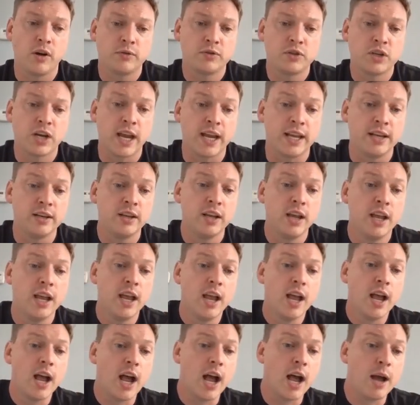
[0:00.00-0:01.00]
off-chain
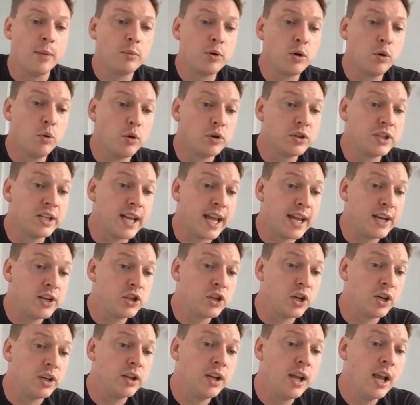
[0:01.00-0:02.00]

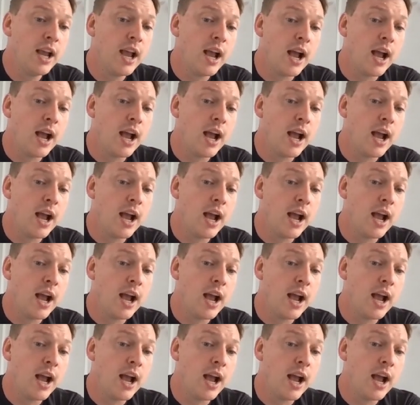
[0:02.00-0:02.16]
coordination.